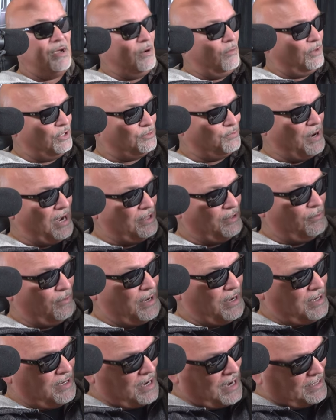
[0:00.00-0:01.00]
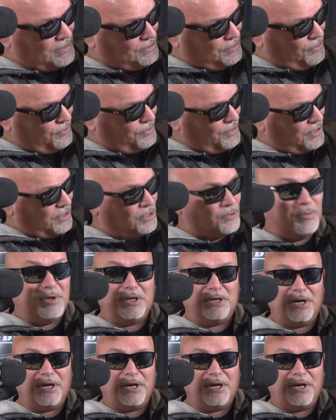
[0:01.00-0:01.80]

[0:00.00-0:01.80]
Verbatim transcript: which, by the way, I still think could be